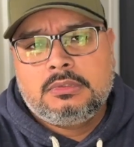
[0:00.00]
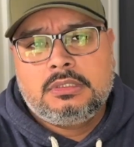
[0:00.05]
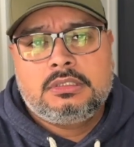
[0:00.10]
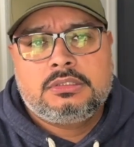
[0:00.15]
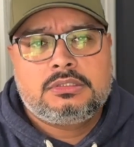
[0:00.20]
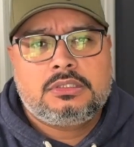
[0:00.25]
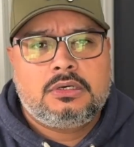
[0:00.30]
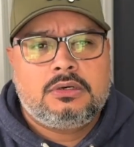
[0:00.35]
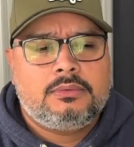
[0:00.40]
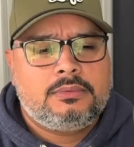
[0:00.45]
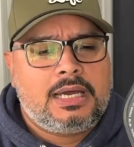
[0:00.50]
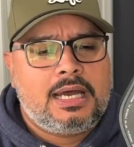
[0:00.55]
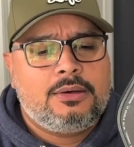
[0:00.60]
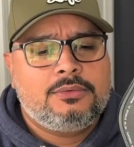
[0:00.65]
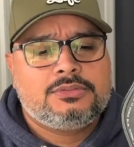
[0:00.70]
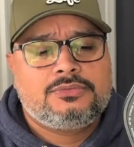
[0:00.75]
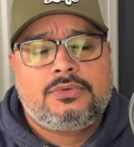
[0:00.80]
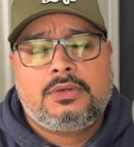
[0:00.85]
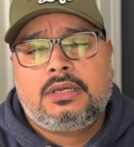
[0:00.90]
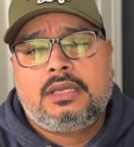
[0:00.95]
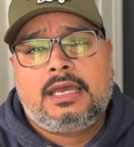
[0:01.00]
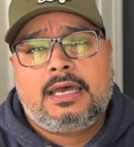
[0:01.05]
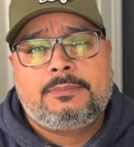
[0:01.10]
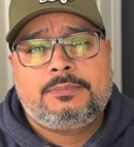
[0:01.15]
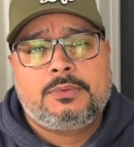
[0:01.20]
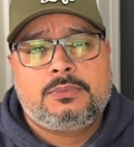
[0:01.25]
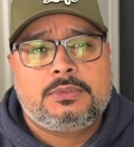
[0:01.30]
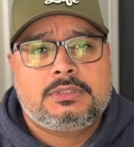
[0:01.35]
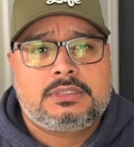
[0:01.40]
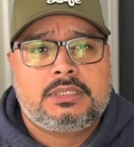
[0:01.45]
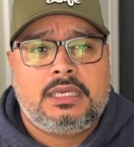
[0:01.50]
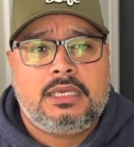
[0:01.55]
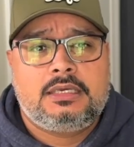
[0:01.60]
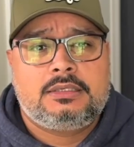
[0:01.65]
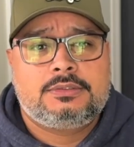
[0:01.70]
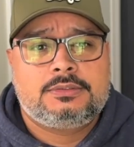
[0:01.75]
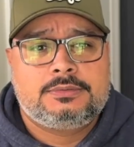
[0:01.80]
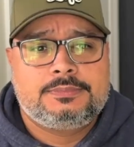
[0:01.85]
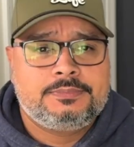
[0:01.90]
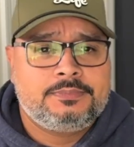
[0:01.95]
So I was very happy with the
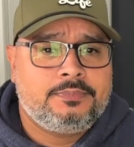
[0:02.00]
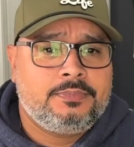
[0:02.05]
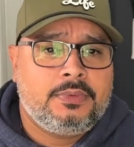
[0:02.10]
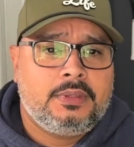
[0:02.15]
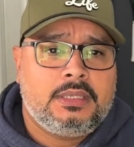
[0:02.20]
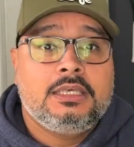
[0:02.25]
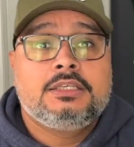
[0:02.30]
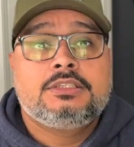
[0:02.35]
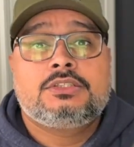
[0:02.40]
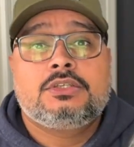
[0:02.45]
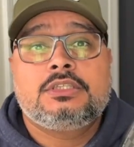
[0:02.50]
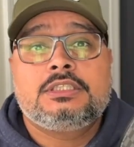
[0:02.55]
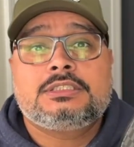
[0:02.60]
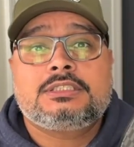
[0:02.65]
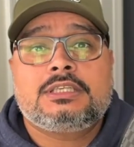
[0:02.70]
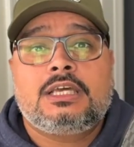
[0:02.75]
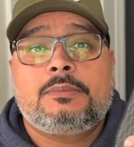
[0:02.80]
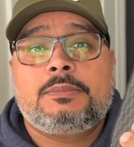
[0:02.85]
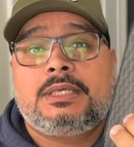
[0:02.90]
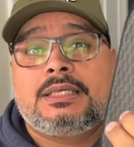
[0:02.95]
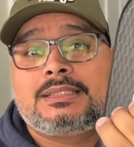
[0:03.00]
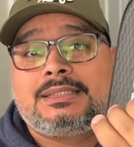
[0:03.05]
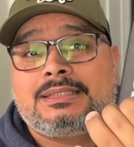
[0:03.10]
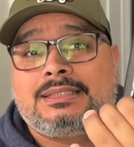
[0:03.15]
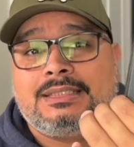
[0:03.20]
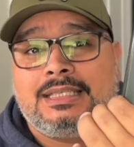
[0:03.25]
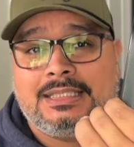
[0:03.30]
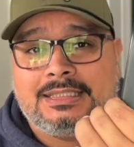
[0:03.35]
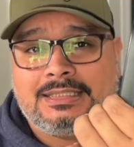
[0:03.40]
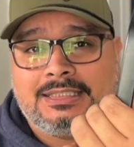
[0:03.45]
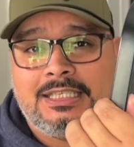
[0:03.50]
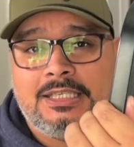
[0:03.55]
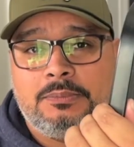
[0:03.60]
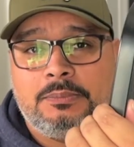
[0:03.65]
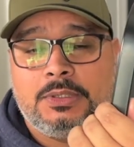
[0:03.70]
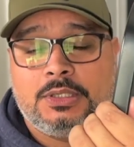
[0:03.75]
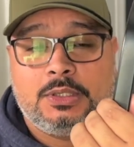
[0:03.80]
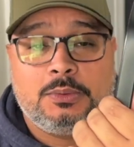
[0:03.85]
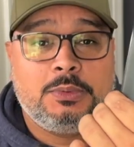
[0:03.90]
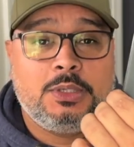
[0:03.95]
handle. So this is going to be a 16
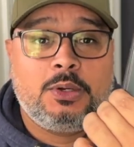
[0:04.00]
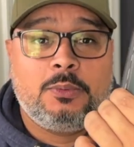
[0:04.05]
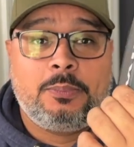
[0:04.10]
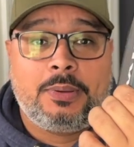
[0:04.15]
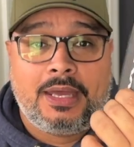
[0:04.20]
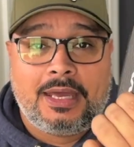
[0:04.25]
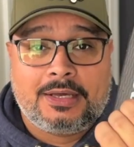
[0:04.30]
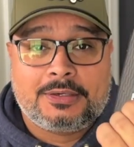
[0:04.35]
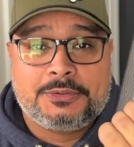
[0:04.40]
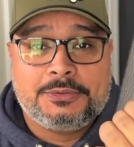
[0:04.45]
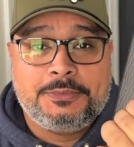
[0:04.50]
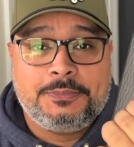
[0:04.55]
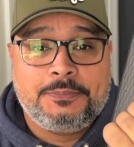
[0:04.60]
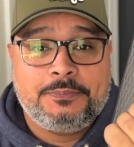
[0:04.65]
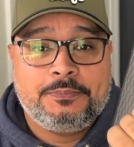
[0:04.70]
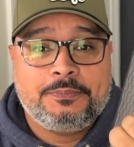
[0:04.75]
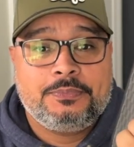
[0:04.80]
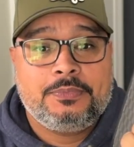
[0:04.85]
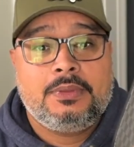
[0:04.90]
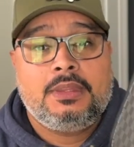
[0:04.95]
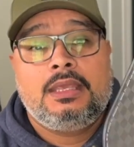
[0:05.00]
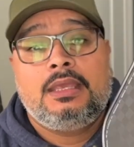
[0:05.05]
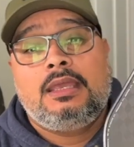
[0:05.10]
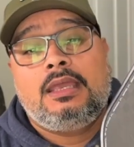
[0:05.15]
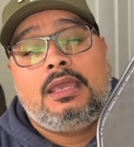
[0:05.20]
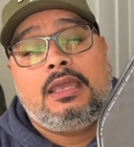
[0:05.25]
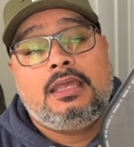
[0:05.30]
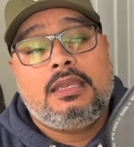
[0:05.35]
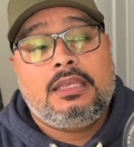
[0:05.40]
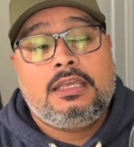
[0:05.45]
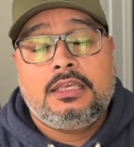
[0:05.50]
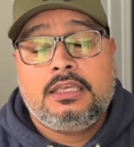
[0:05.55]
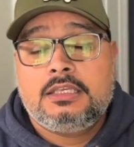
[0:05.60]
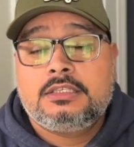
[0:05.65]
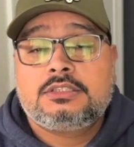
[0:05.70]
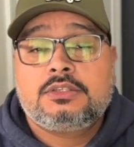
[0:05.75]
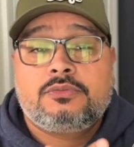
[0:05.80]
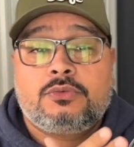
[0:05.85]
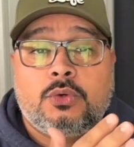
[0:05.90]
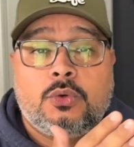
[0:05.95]
millimeter paddle. It
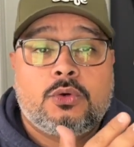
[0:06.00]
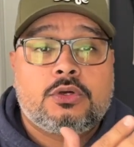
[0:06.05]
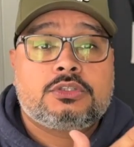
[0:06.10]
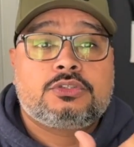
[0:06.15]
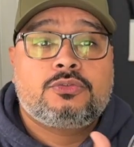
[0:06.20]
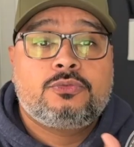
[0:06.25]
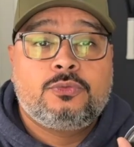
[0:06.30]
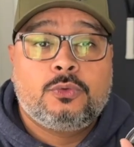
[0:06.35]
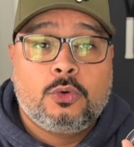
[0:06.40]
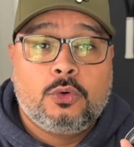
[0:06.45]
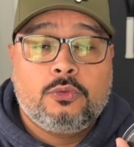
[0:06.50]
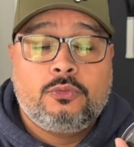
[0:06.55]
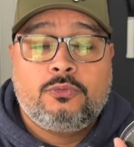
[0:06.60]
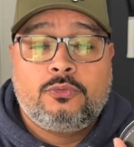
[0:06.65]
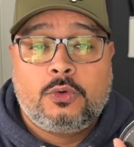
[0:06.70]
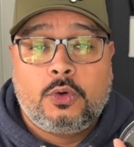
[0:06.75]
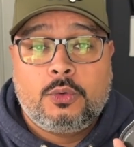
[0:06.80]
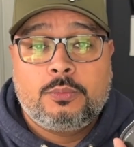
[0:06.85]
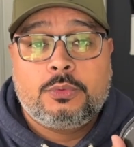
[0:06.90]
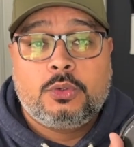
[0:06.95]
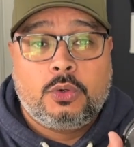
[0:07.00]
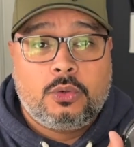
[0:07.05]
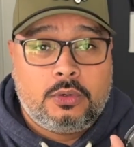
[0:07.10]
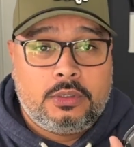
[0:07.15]
is, of course, full foam.